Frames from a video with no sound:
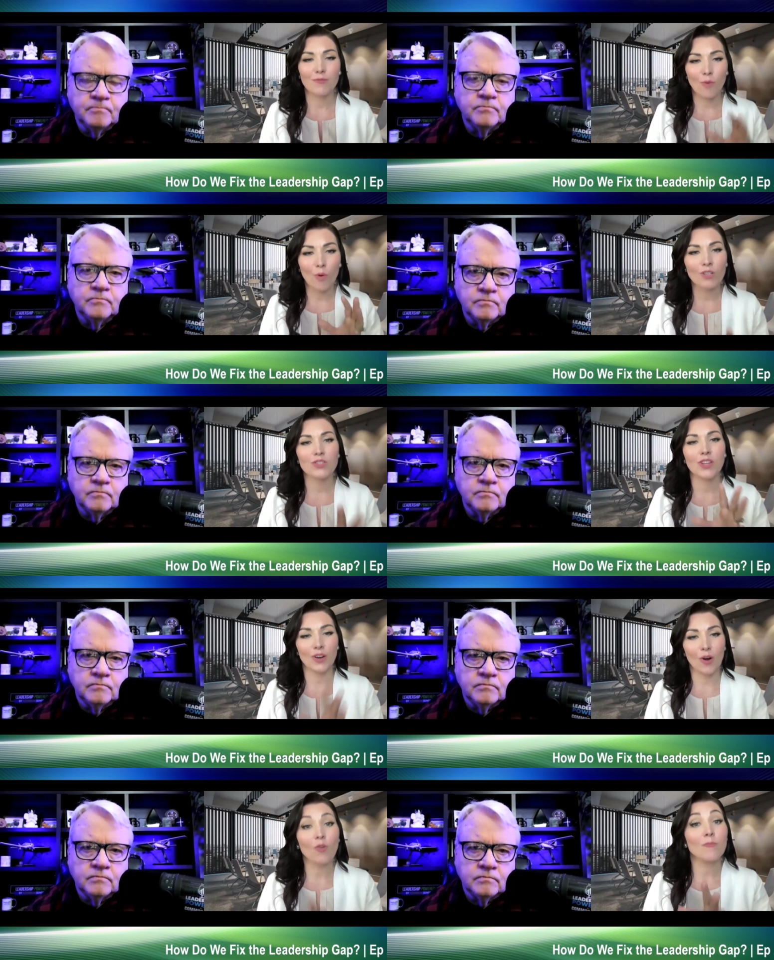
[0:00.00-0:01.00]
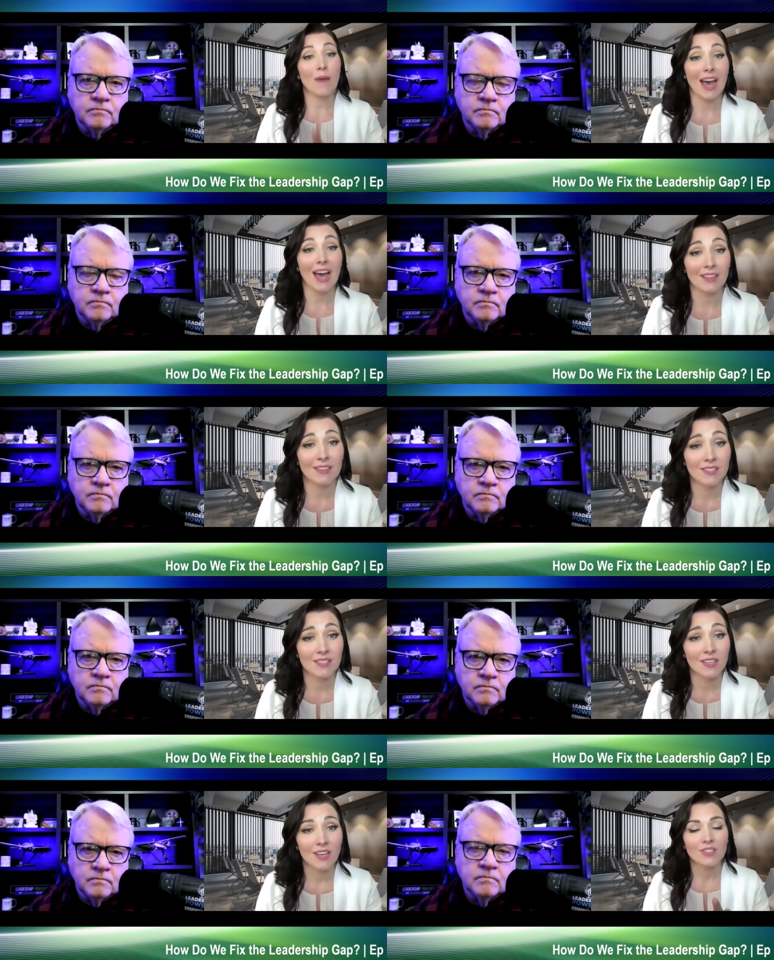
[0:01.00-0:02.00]
Speaker 1: forge their own
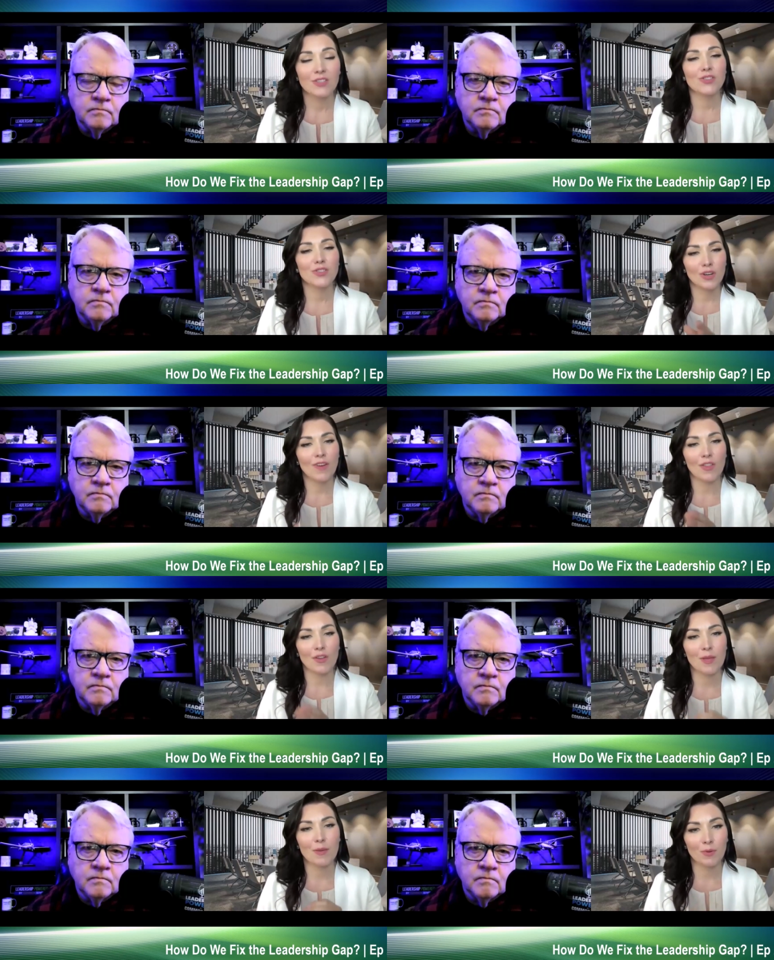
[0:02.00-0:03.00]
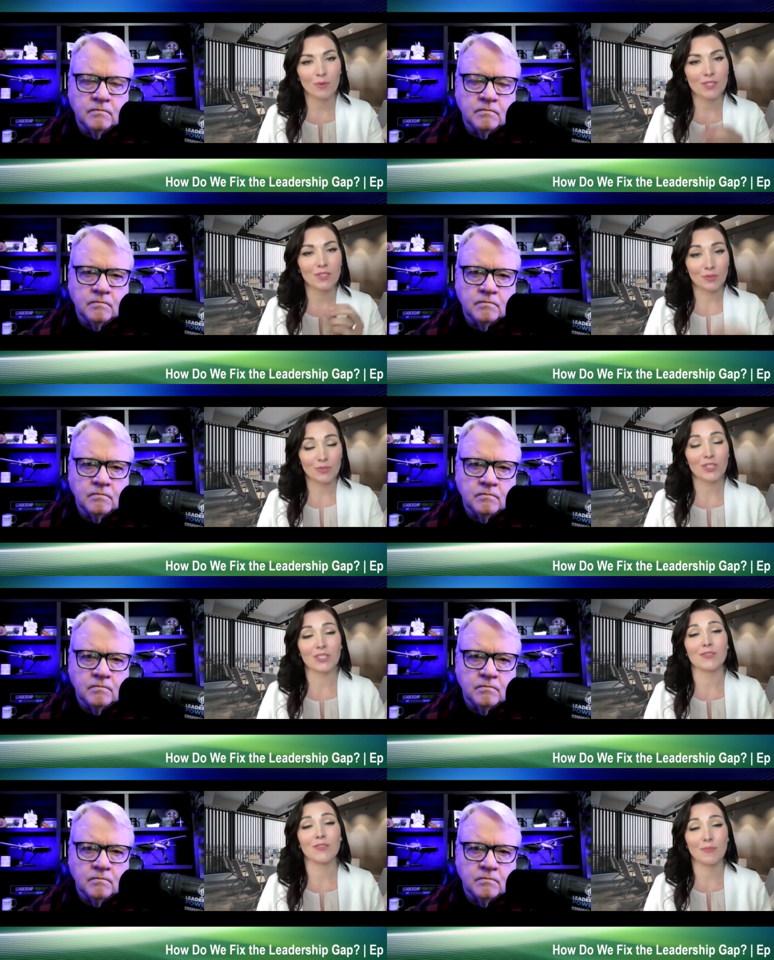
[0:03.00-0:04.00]
paths to serve other people with
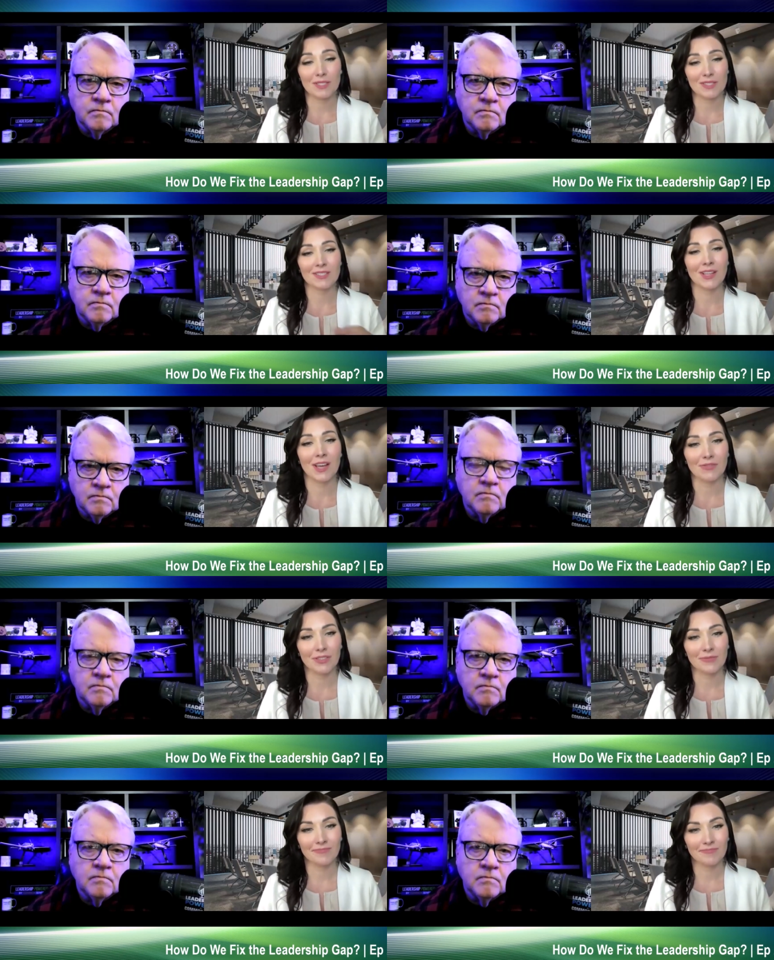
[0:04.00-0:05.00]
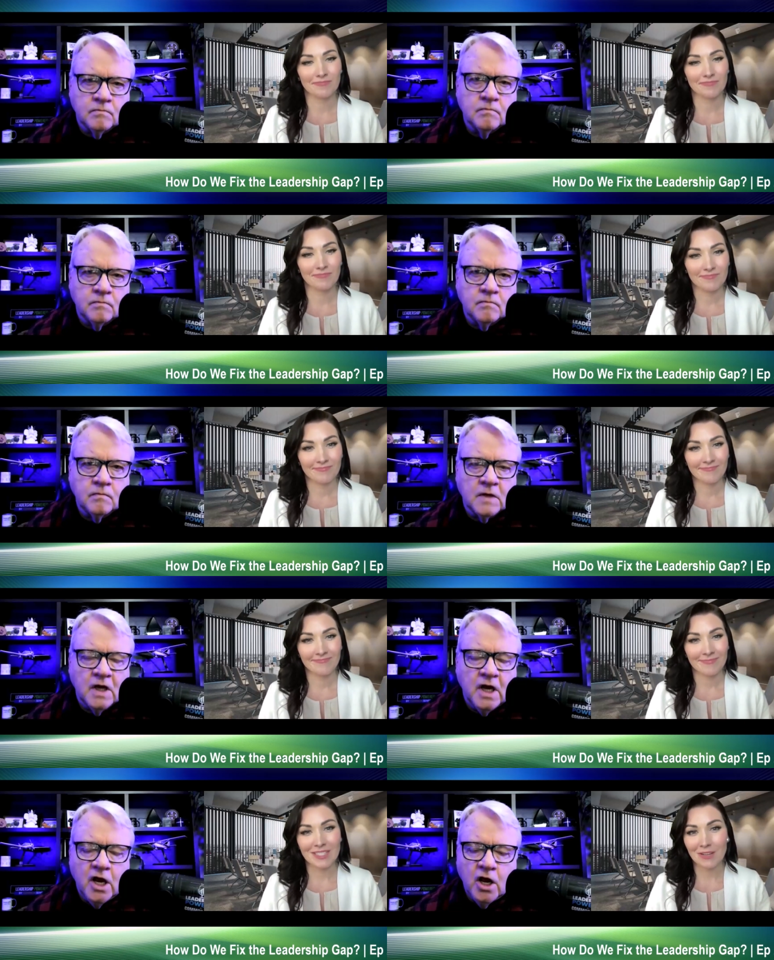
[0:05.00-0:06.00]
solutions in business and life.
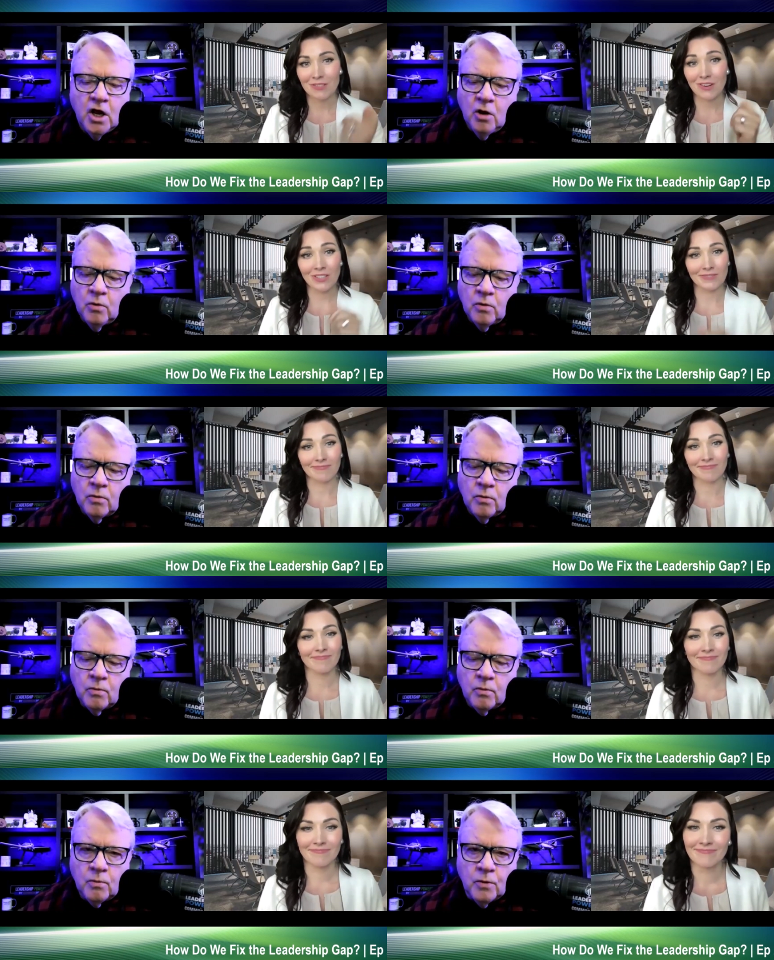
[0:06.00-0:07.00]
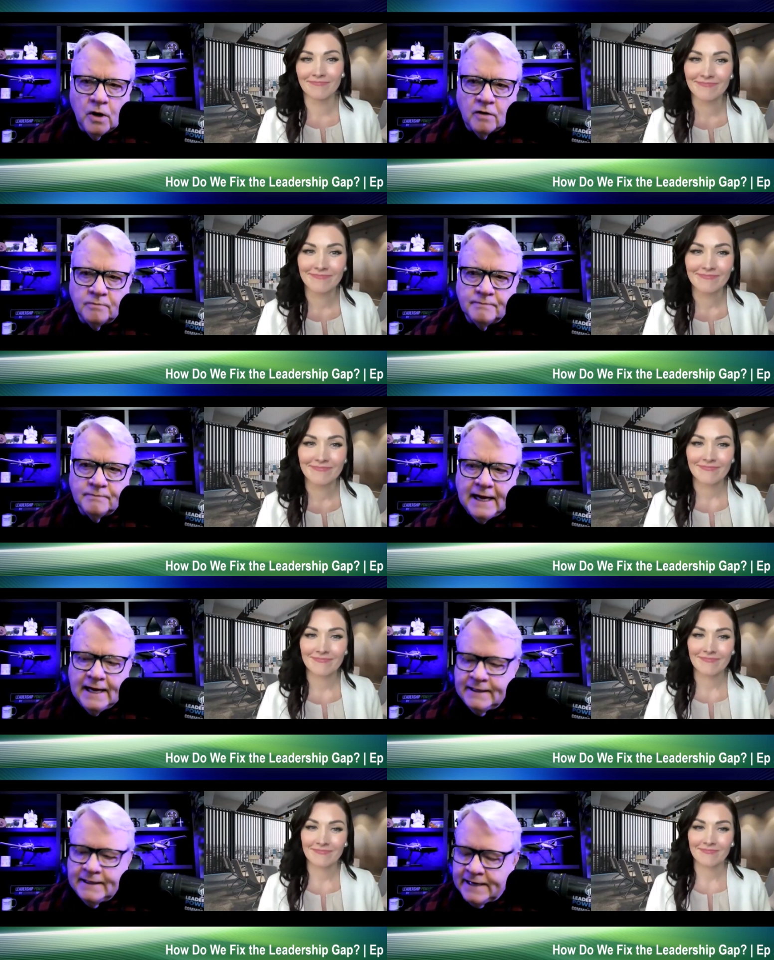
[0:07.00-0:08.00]
Speaker 2: That's how it's been. Well,
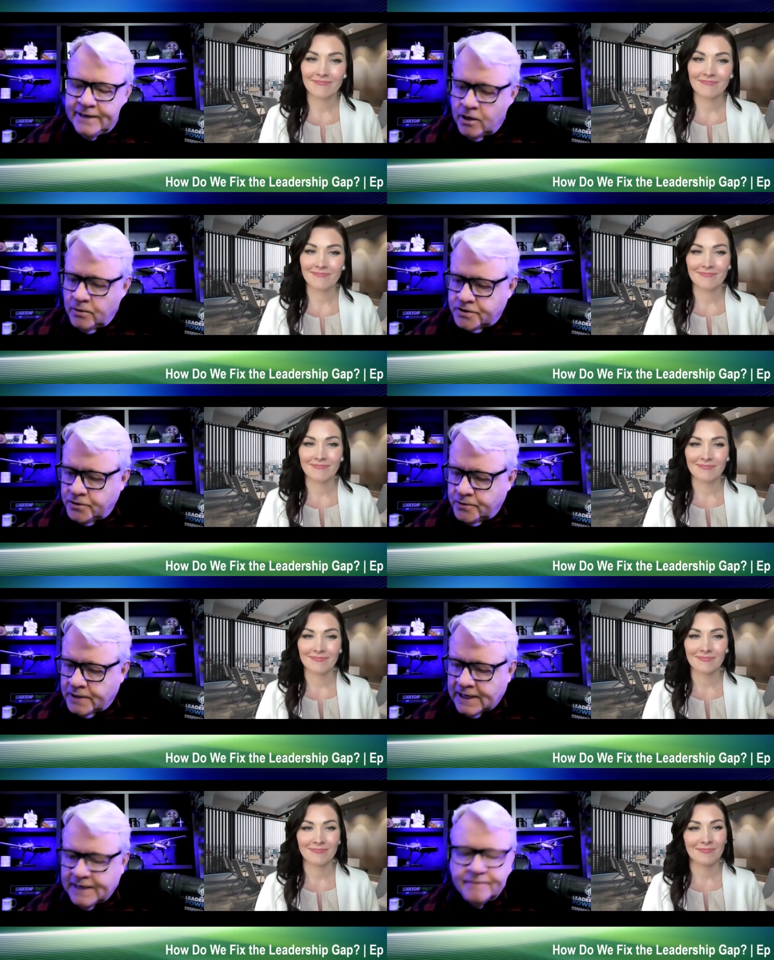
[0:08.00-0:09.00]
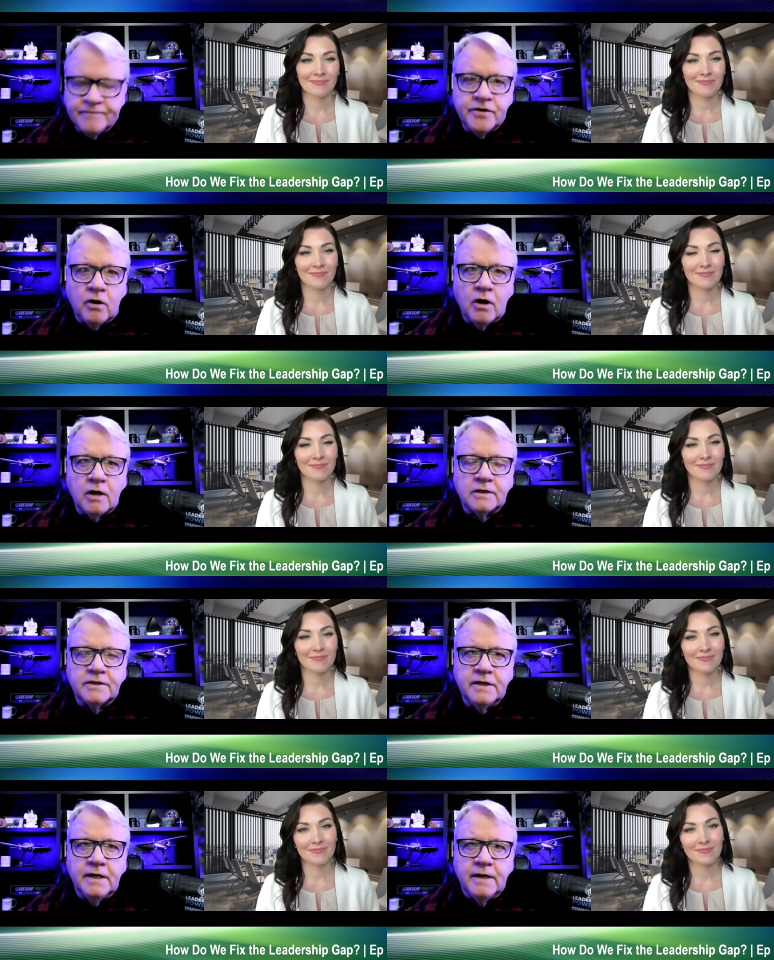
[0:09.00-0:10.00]
I, I know as you and I have talked,
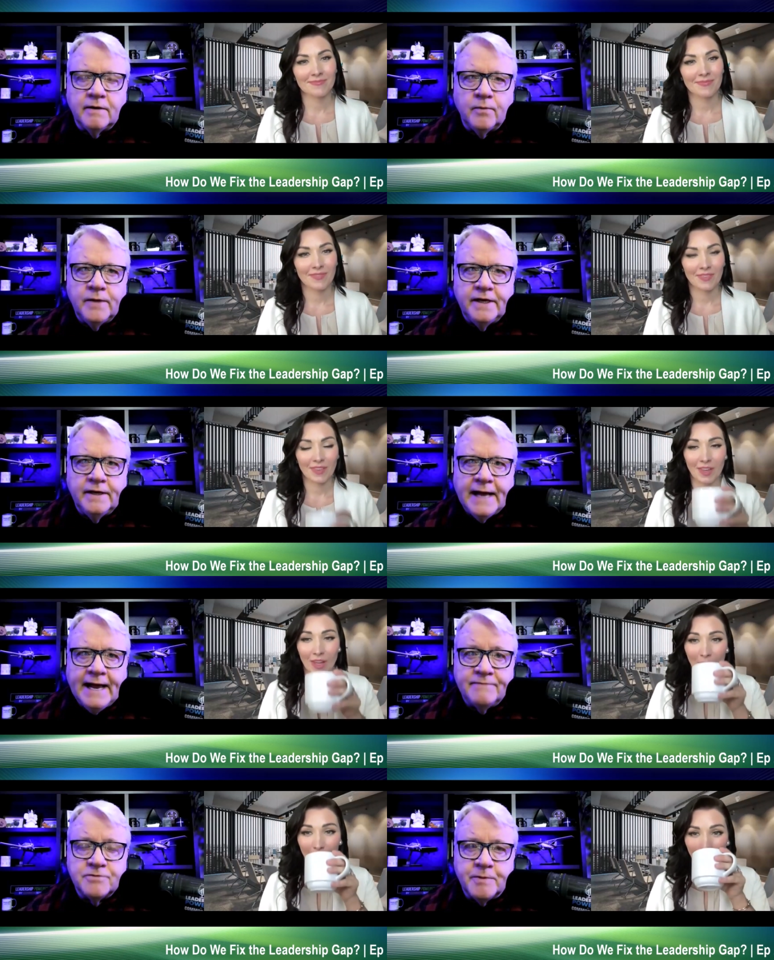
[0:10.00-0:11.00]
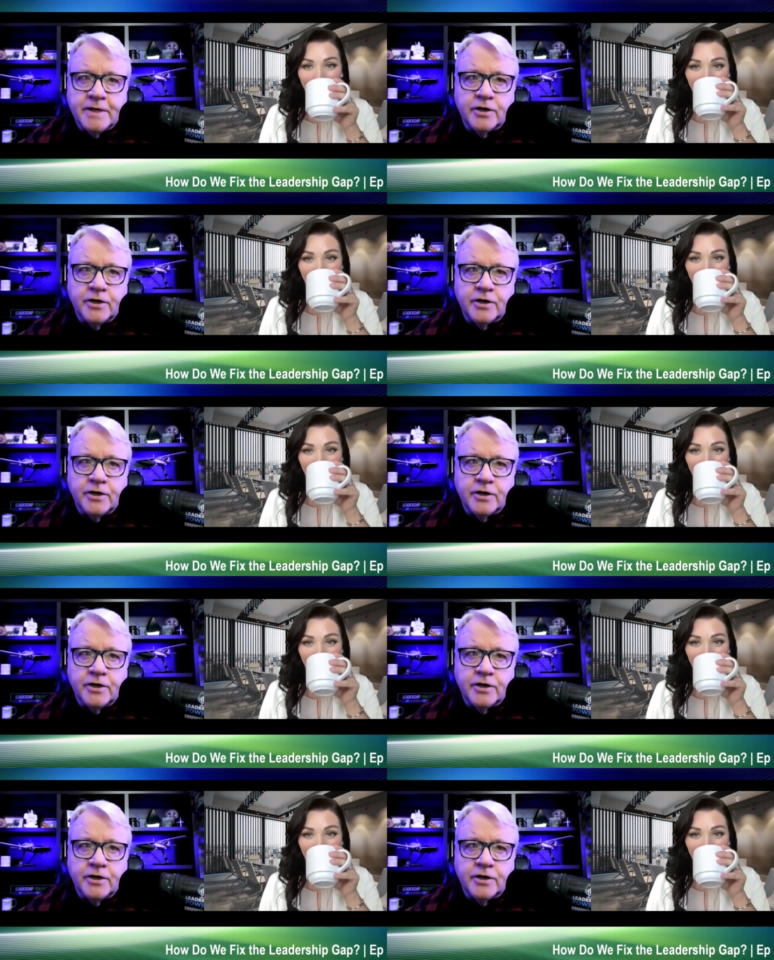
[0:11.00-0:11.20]
uh, we have spent a